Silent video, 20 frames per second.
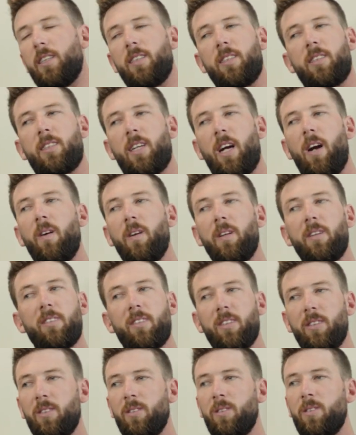It's currently
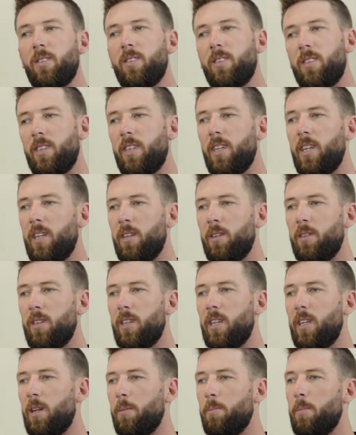still
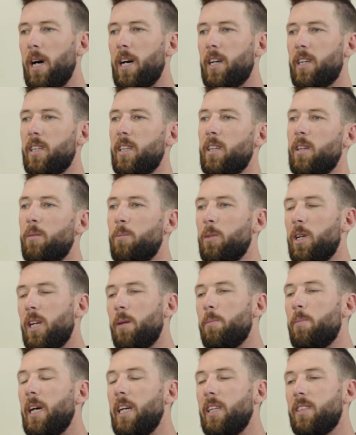in a bucket in a
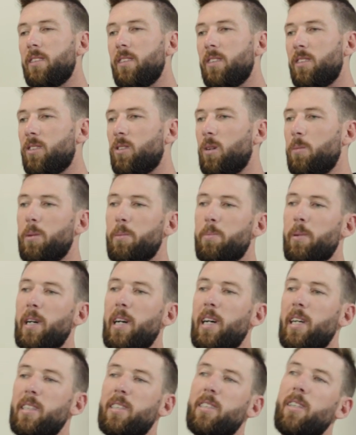million pieces, stripped apart.